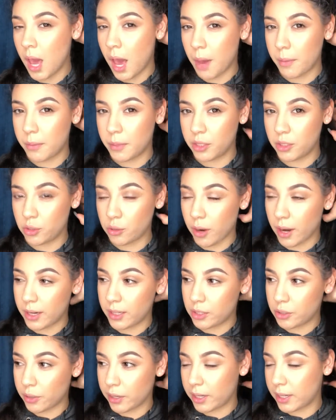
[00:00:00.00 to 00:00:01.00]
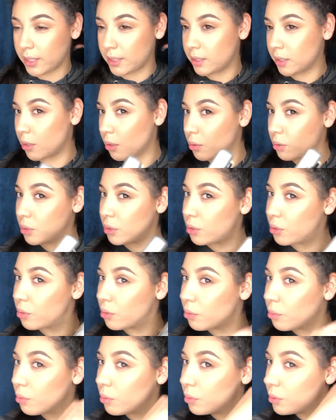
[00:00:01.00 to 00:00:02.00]
I'm gonna try to straighten as closest to
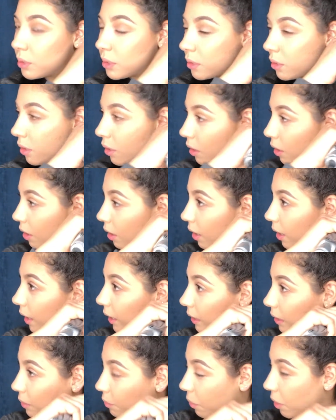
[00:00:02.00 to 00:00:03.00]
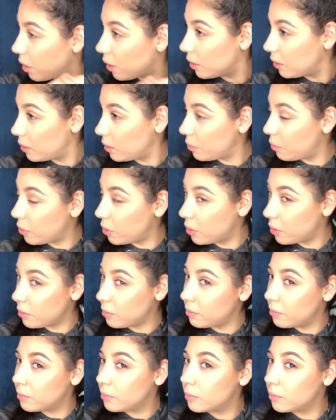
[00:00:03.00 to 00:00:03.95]
the roots as possible